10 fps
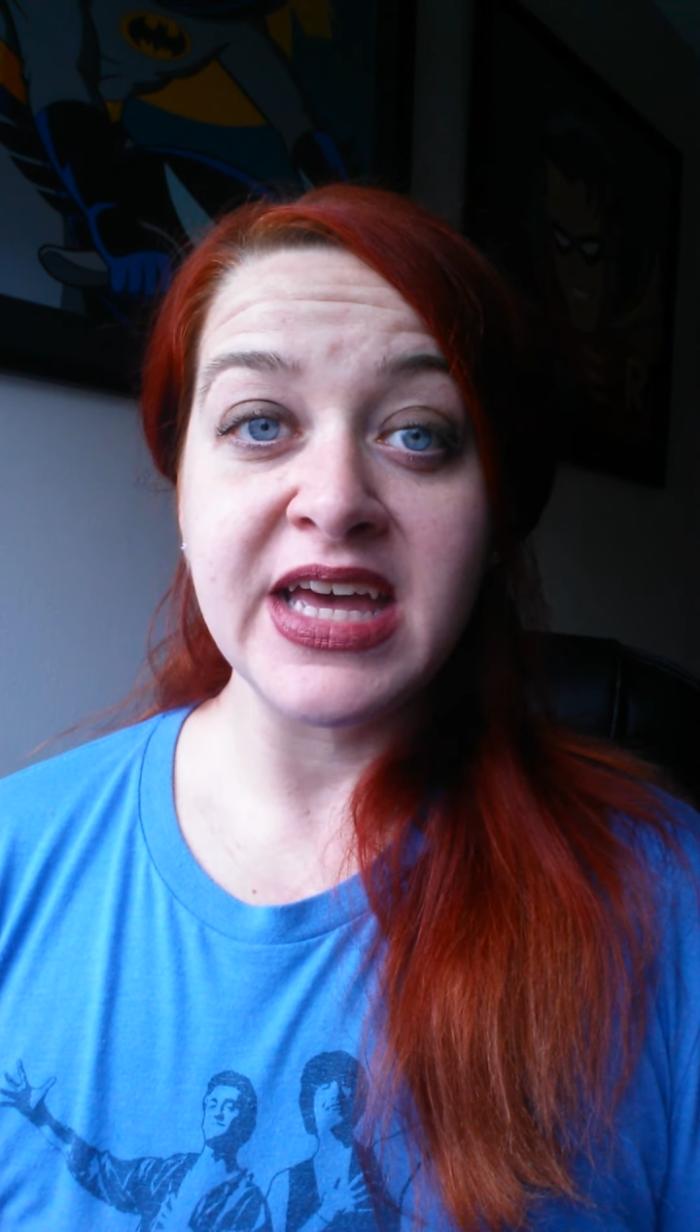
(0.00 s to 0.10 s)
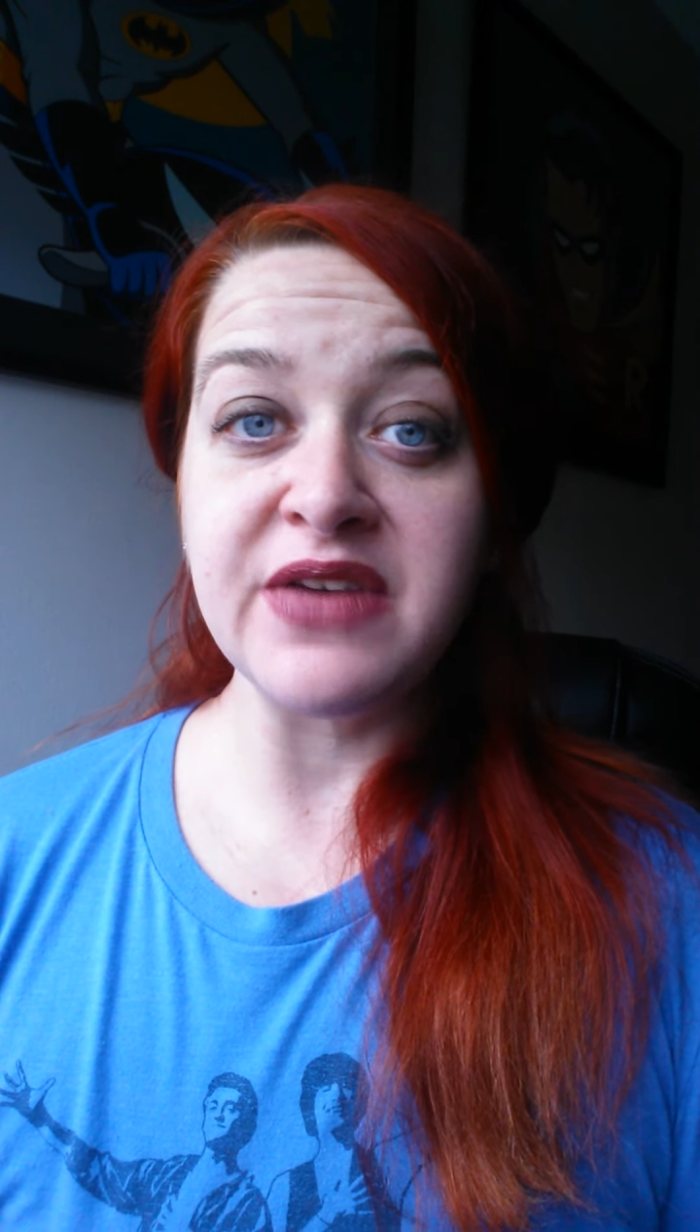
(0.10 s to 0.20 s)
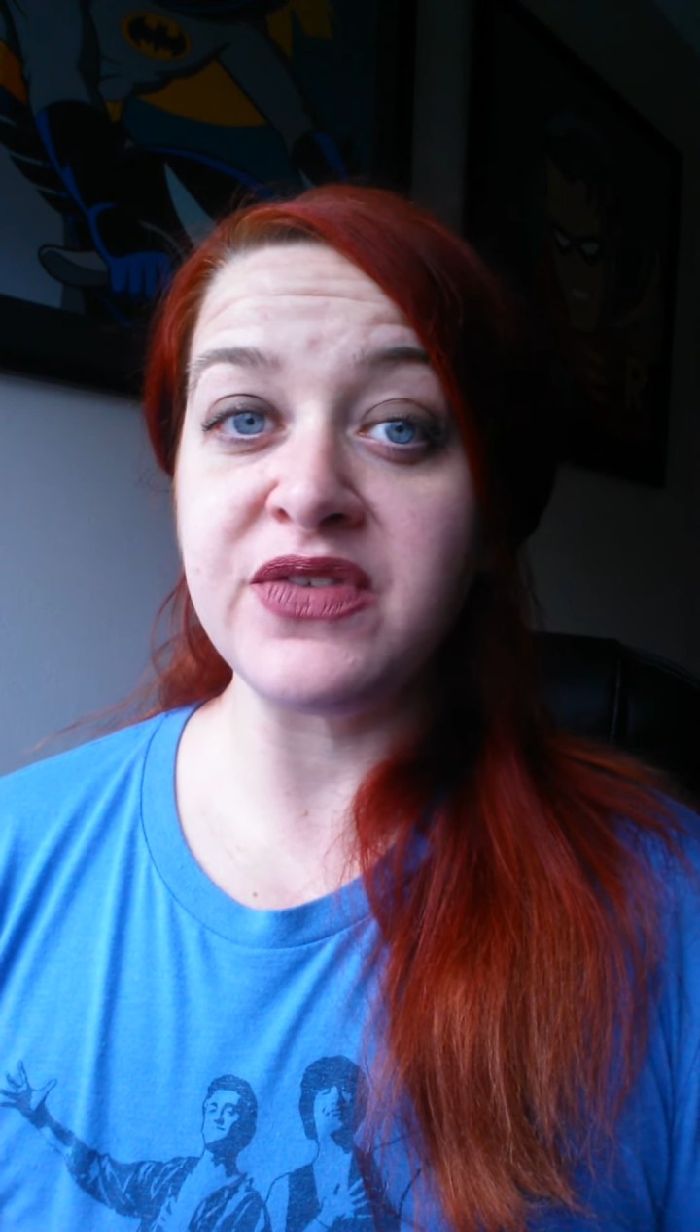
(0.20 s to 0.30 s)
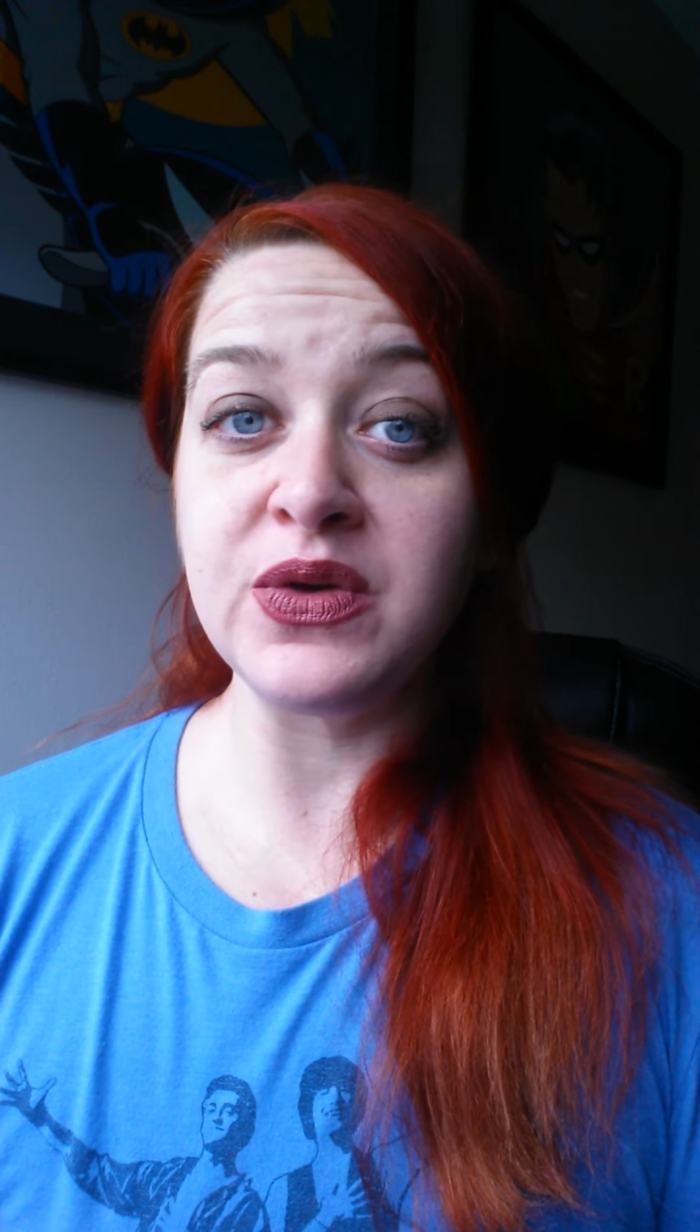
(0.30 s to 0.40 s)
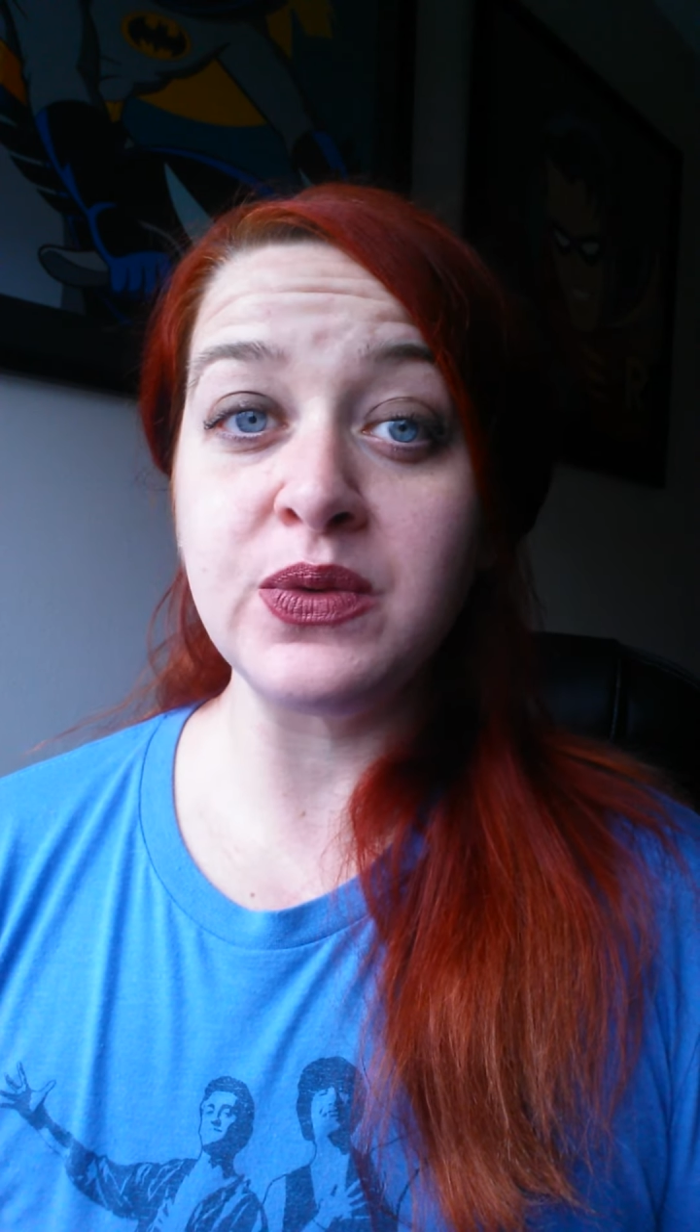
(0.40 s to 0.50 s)

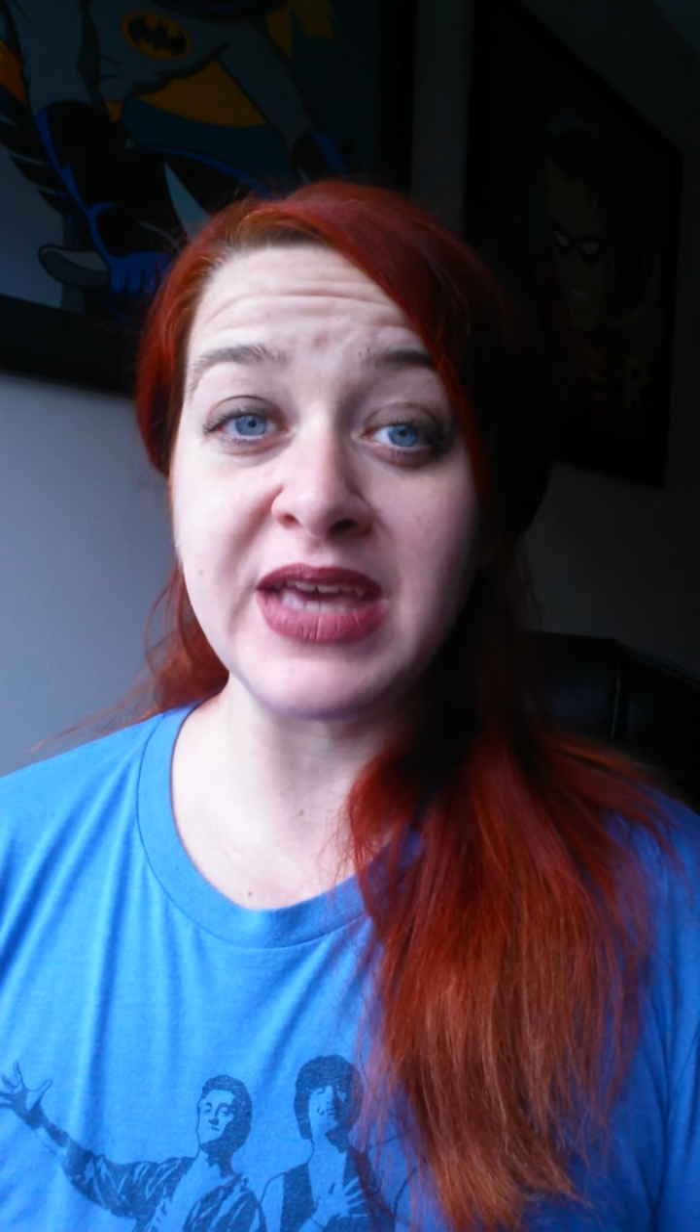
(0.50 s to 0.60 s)
If you